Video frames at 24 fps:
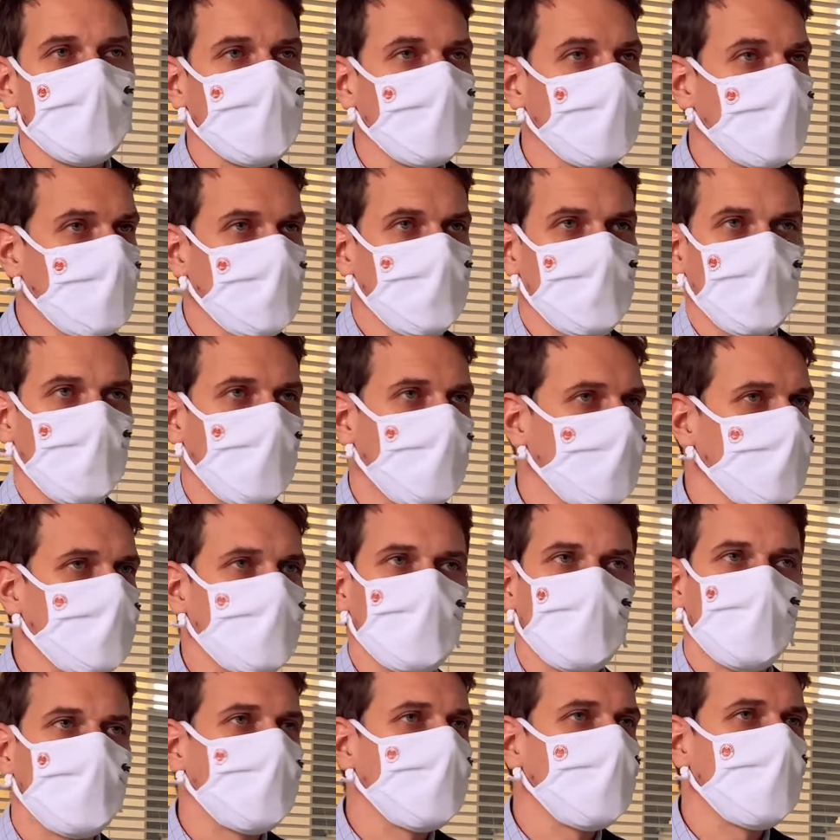you have to
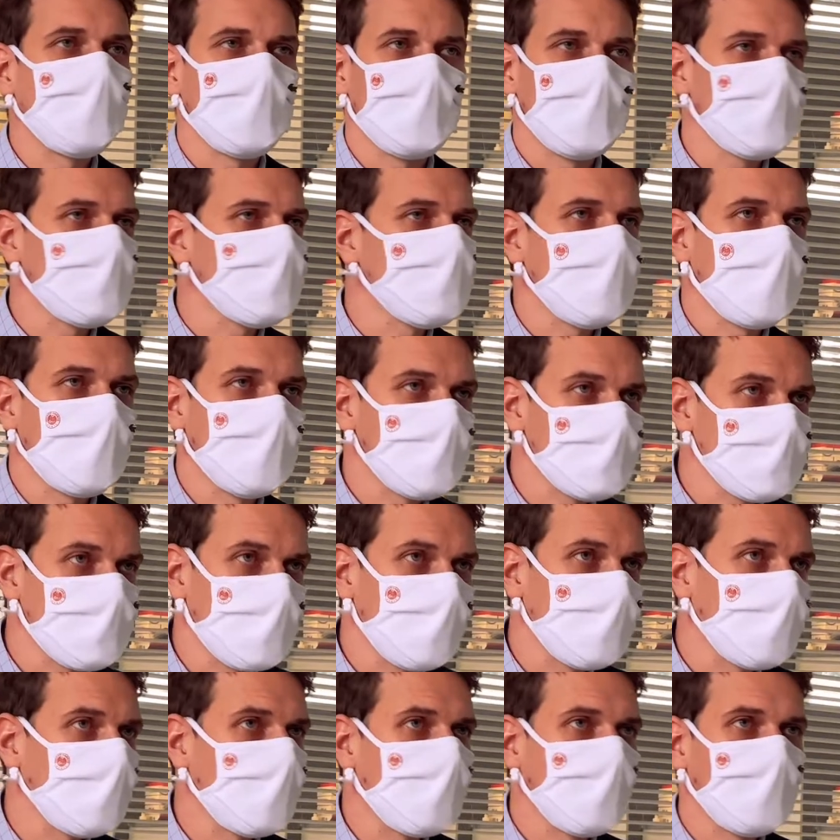completely change
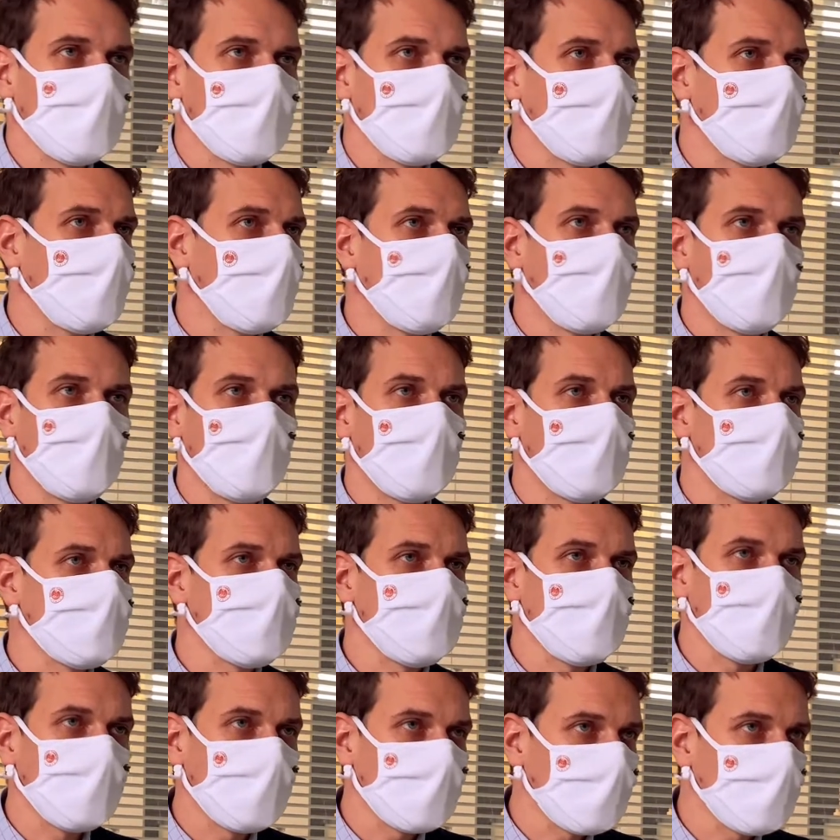something or large
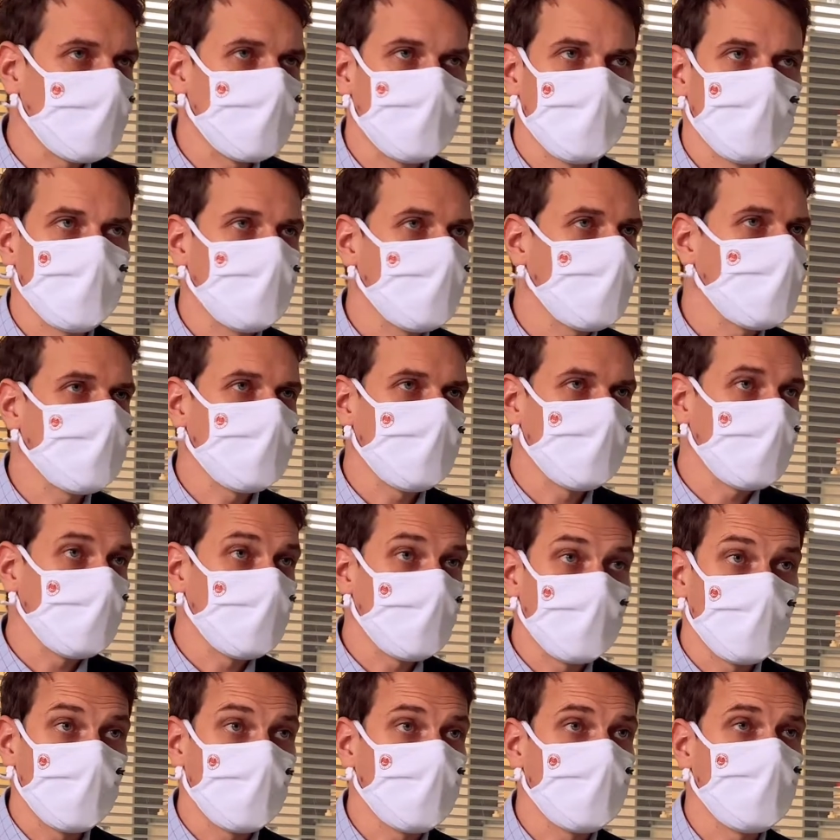parts of it because they don't
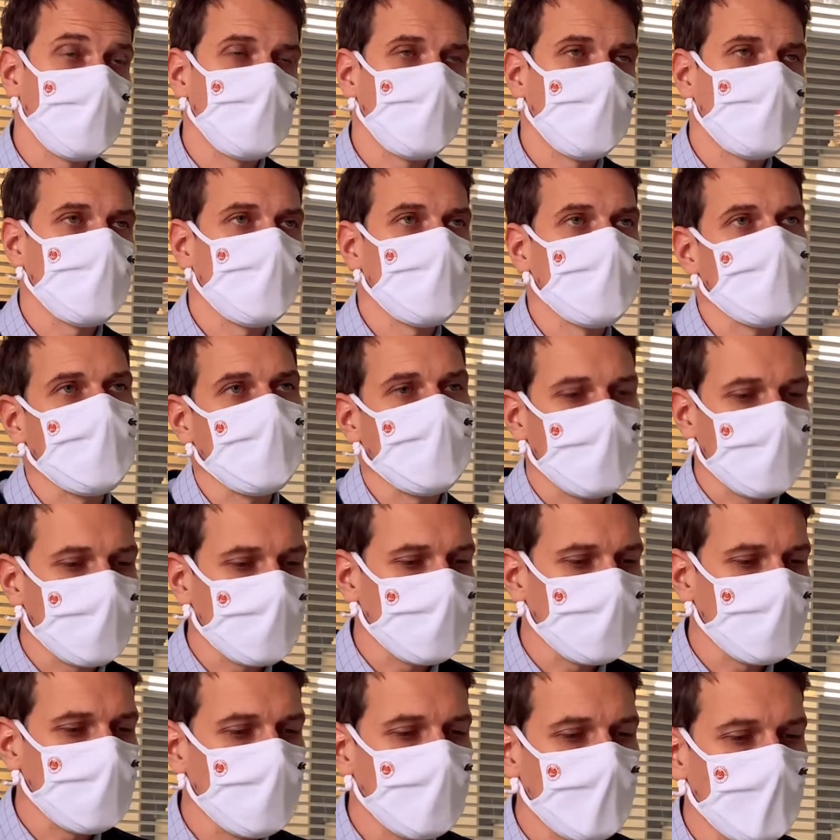work the way you intended
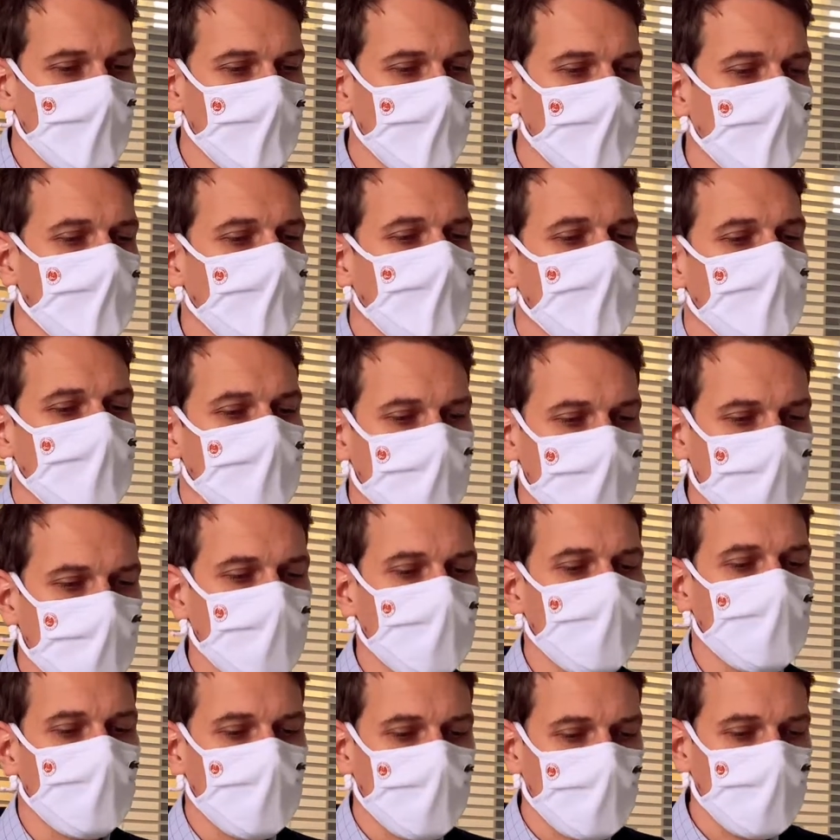to.
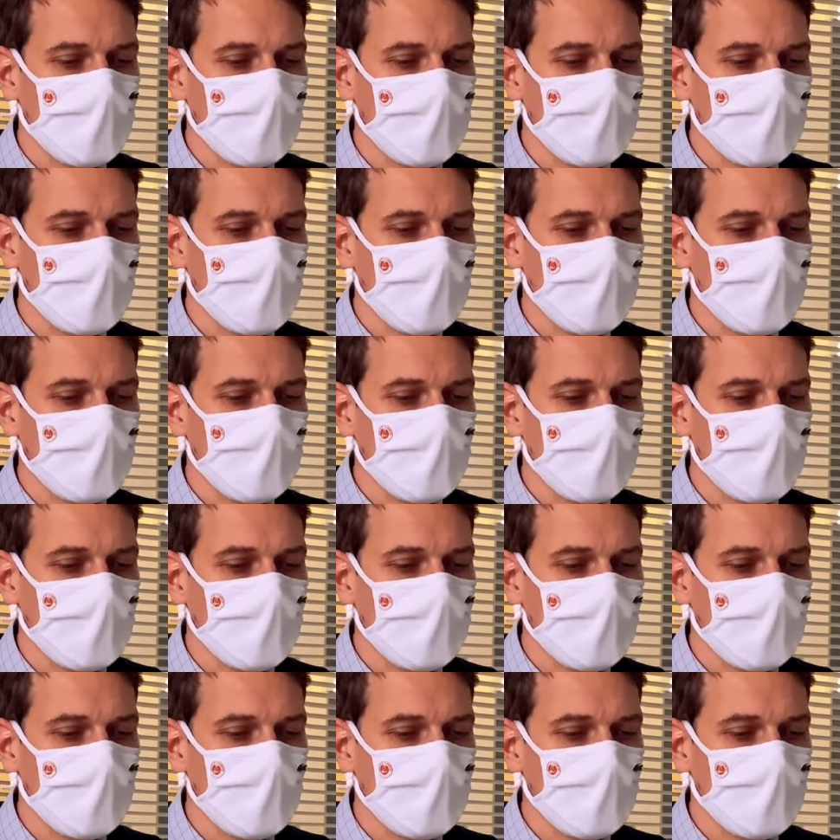So